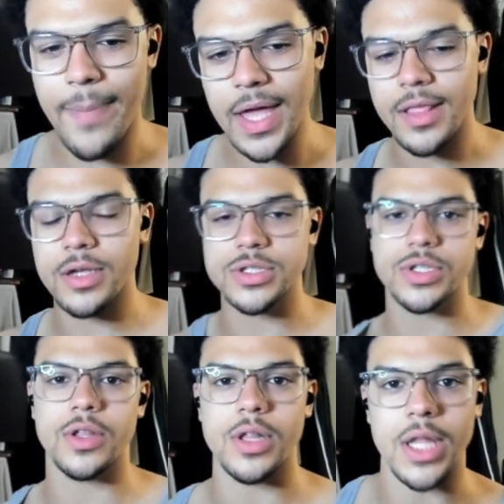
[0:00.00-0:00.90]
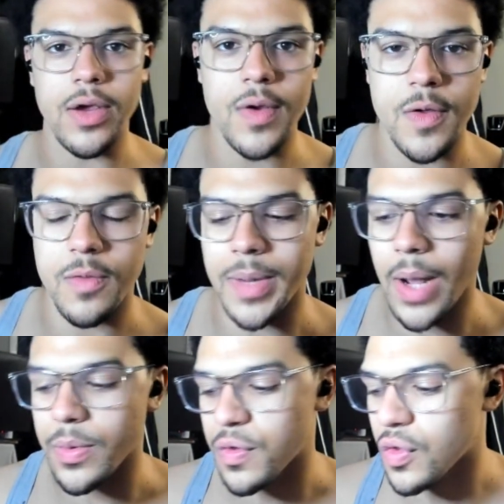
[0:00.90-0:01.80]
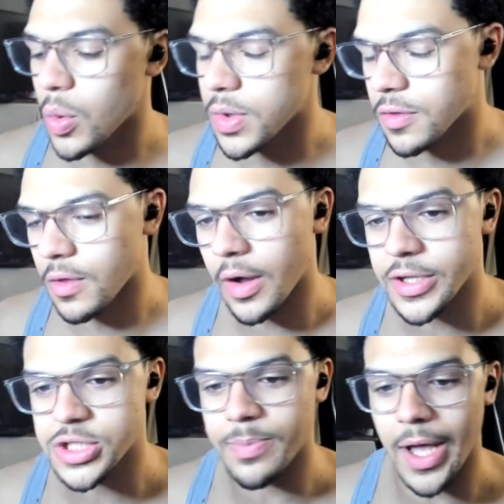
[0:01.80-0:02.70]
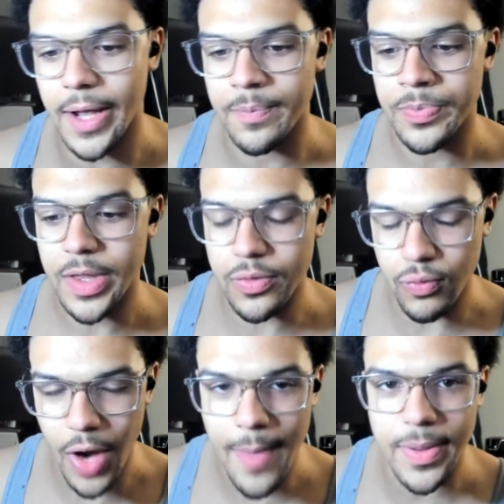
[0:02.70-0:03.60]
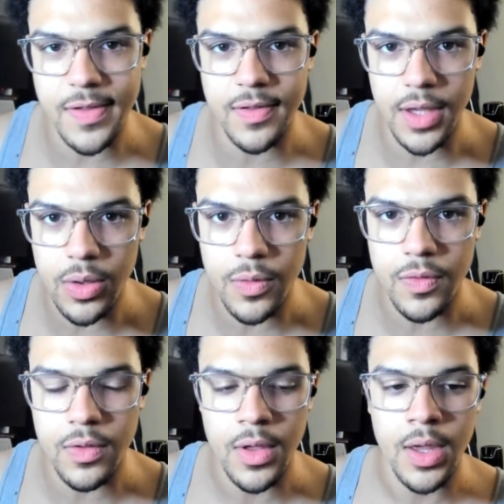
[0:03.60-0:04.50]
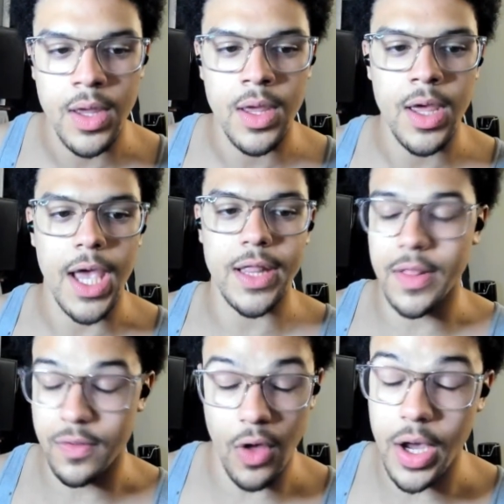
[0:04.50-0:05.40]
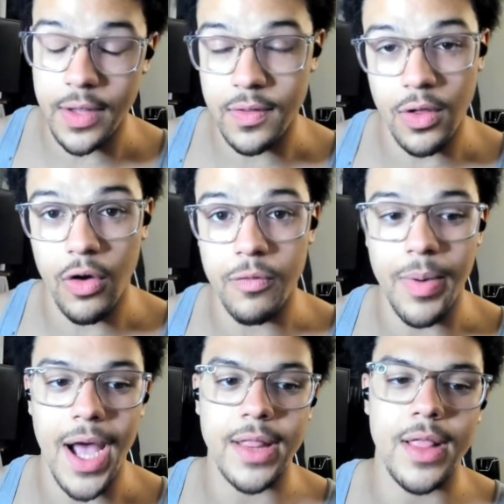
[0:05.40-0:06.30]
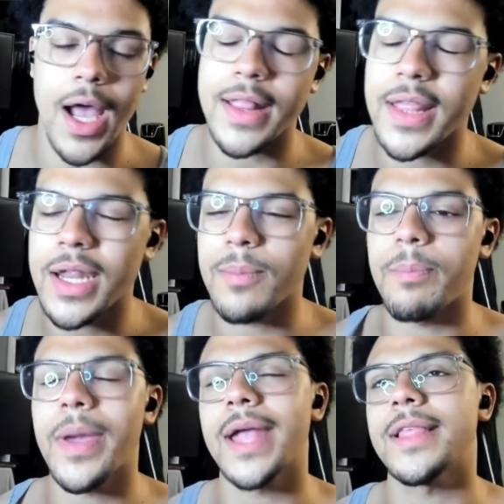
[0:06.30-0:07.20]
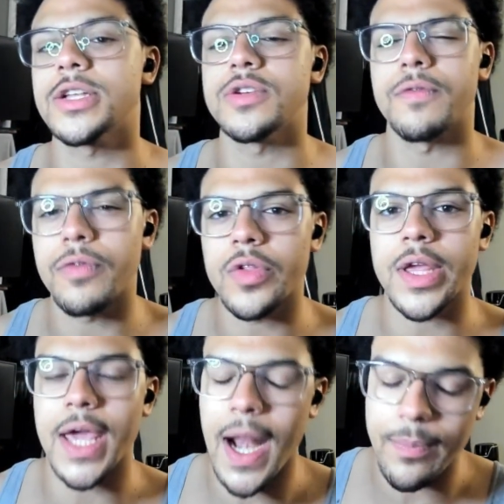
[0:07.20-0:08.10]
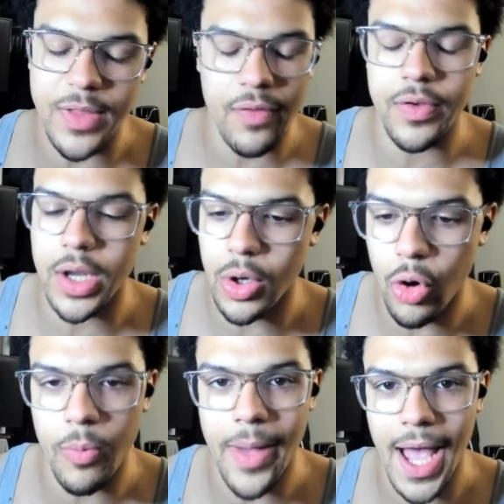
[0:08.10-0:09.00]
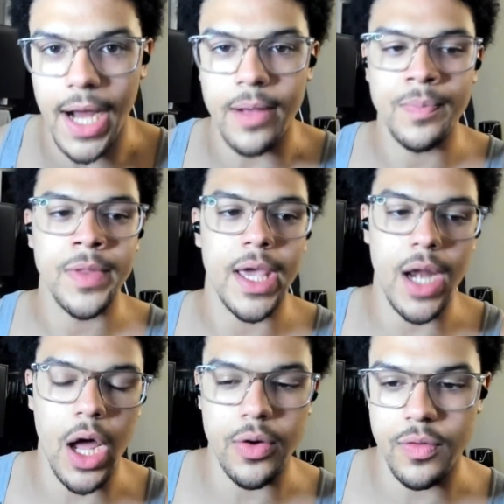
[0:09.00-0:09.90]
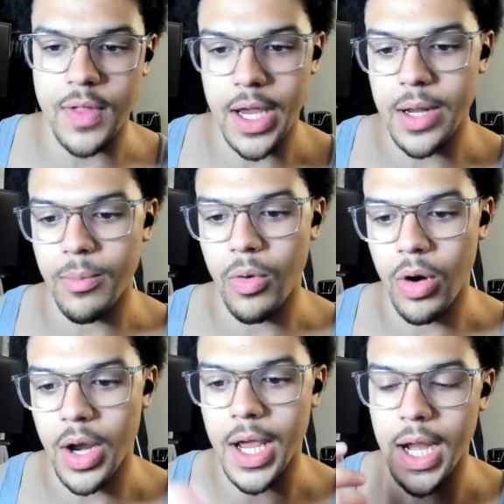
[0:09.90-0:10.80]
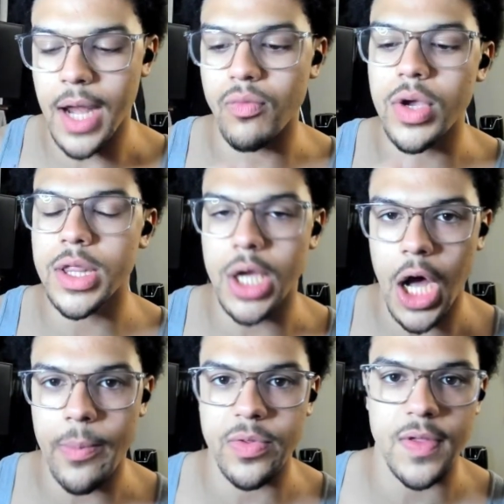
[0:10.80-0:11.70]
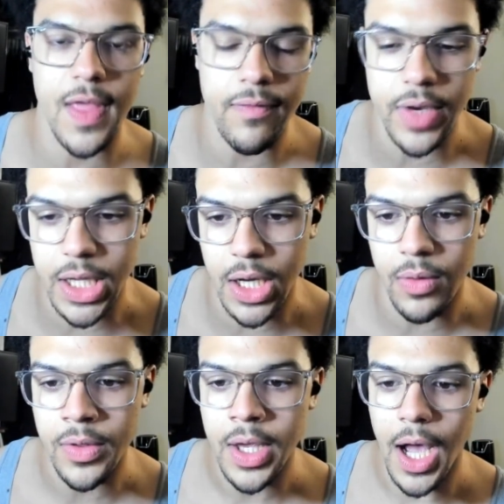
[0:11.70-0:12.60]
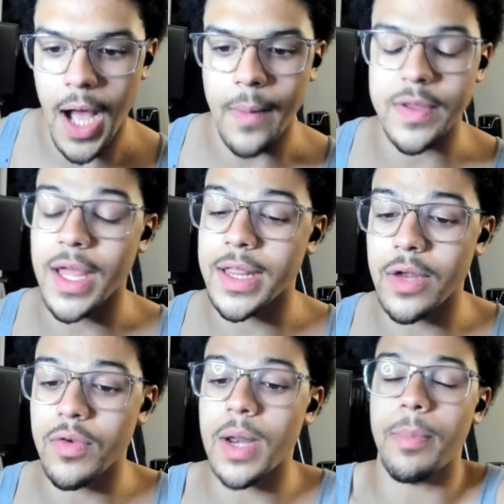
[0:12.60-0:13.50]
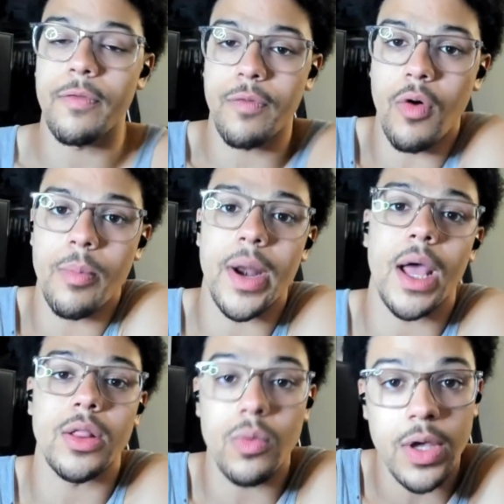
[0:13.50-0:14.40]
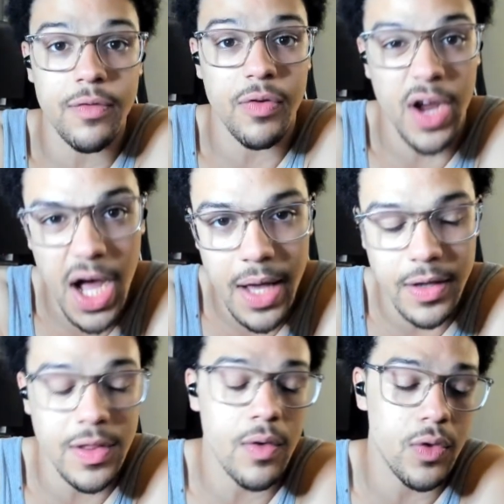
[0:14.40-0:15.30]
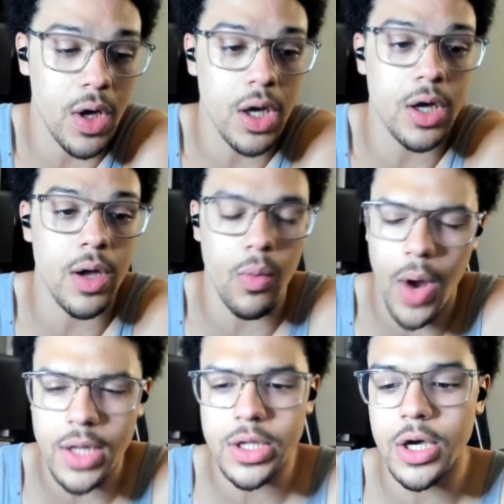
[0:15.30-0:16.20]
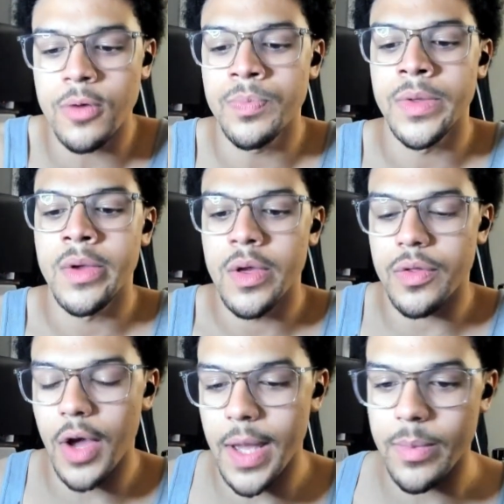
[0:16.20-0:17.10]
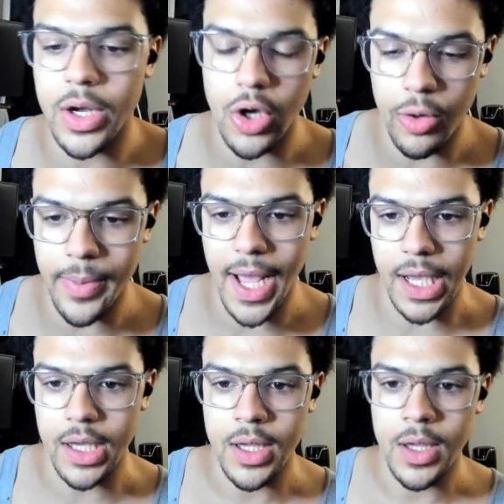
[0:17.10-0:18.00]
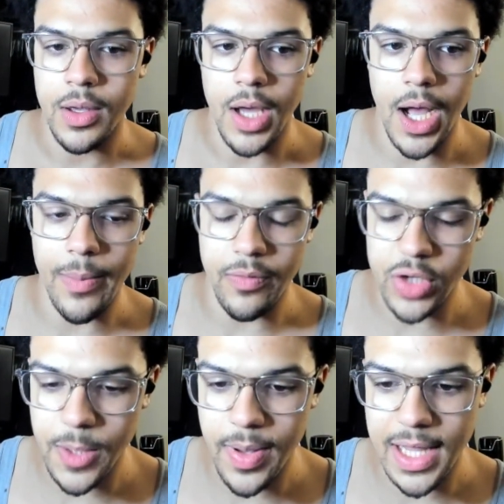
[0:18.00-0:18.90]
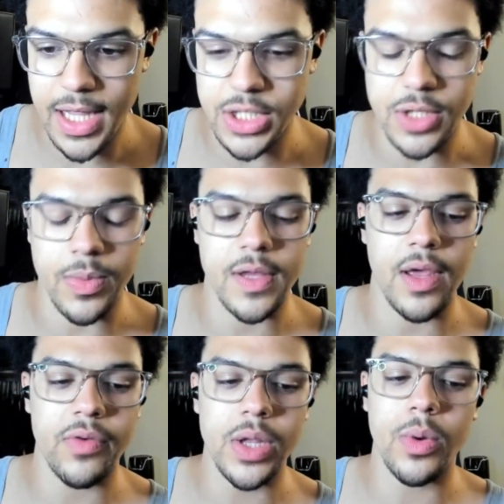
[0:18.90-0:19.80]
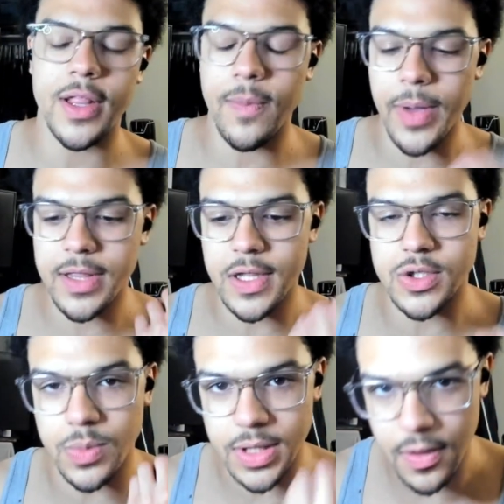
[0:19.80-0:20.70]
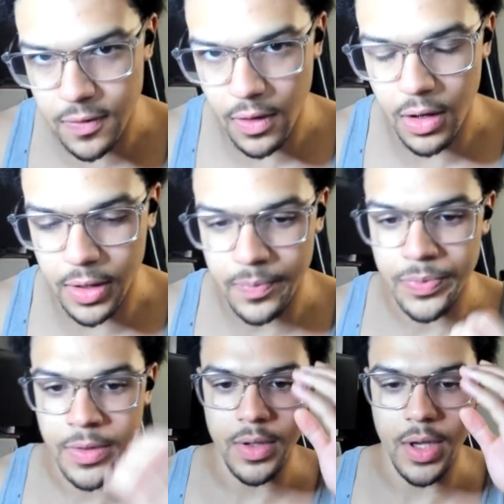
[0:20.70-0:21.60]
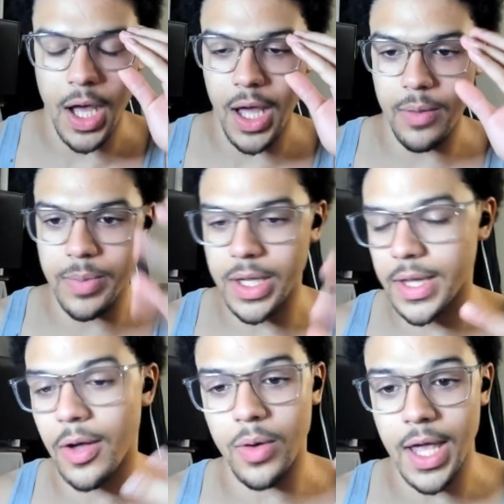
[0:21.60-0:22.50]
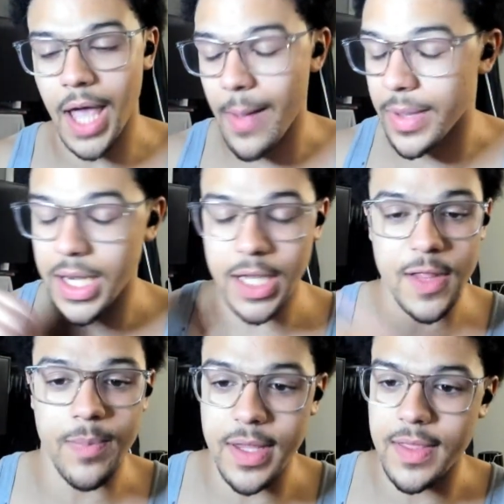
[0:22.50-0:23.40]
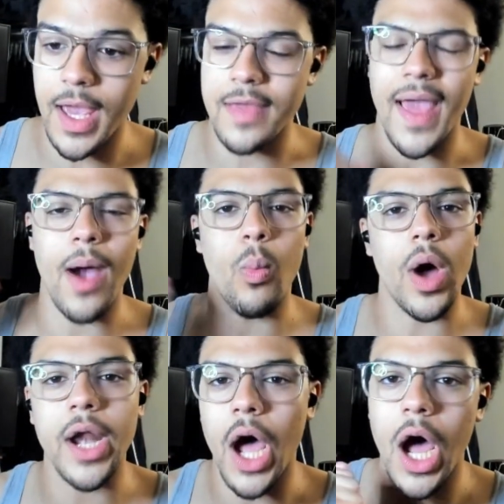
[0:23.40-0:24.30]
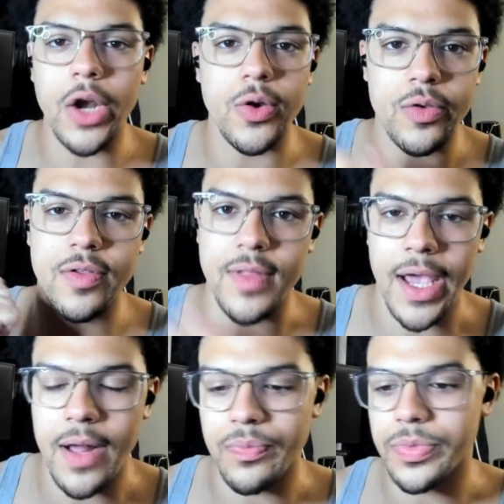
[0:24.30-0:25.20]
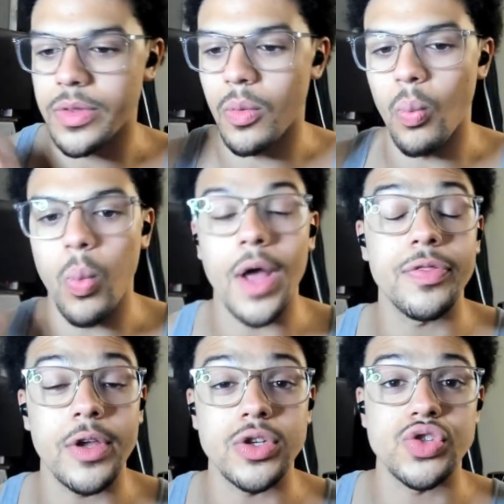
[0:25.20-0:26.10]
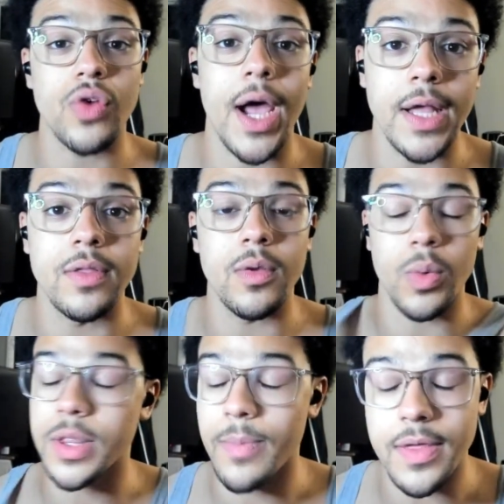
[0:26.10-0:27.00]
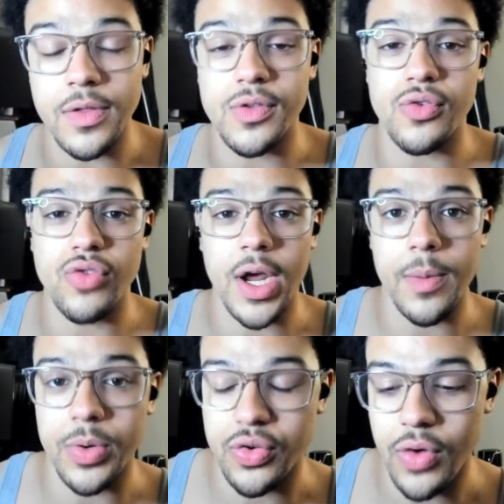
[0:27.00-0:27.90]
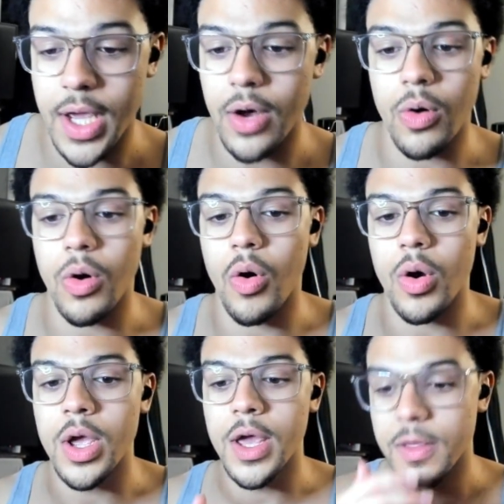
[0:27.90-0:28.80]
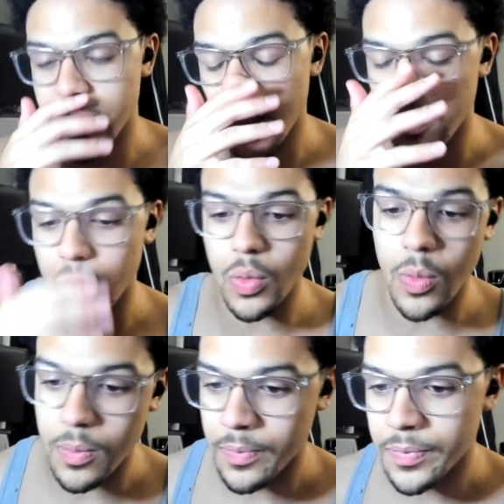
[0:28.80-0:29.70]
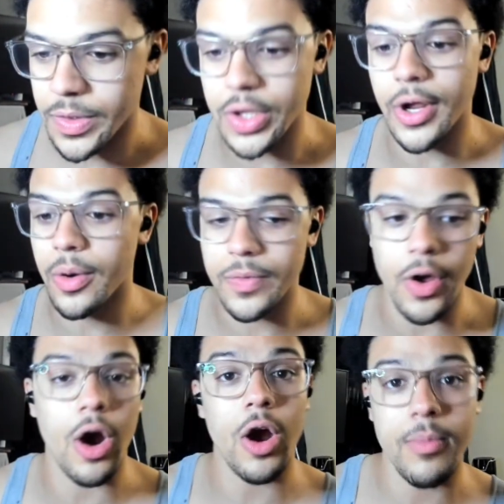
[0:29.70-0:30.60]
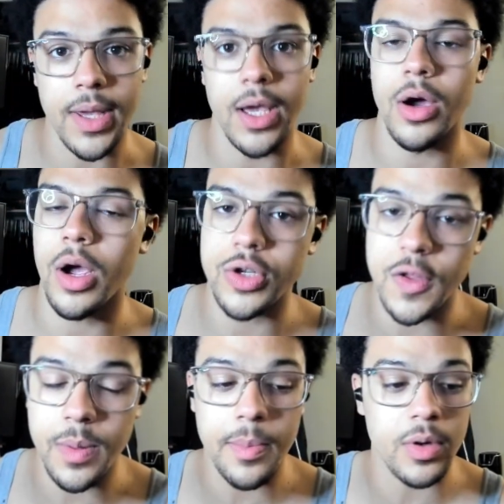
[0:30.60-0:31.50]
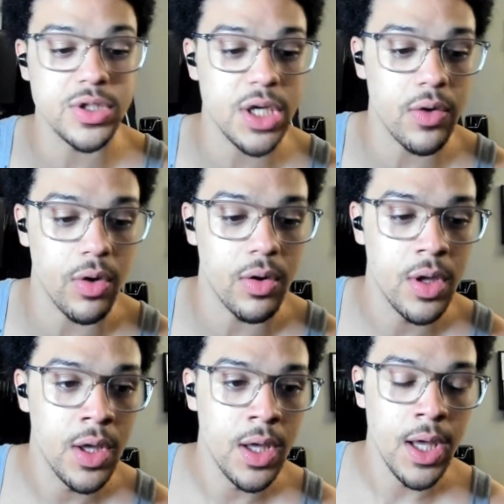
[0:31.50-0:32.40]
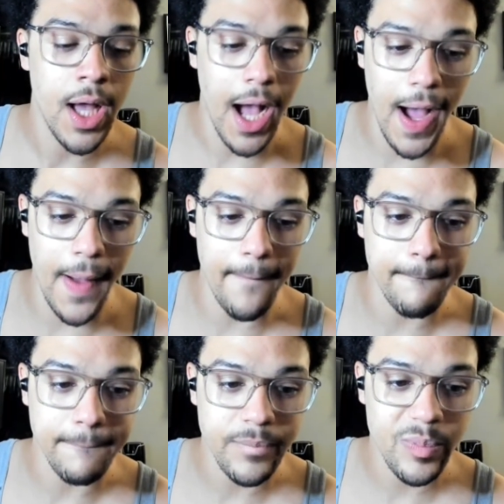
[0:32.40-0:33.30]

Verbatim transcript: paid attention to the lyrics, but I was so astonished by his rapping skills and the song itself, but I, I didn't pay attention fully, and I'm definitely gonna go back and understand it more and, and read the comments of that video because um, I did read it before but I low-key forgot because that was a, a, good, a while ago so I am gonna go back um, and really pay attention because I really wanted to pay attention with this song uh, being like okay I'm getting into BTS I want to understand what they're trying to what the message they're trying to portray or, or send to you know their army or, or just people in general um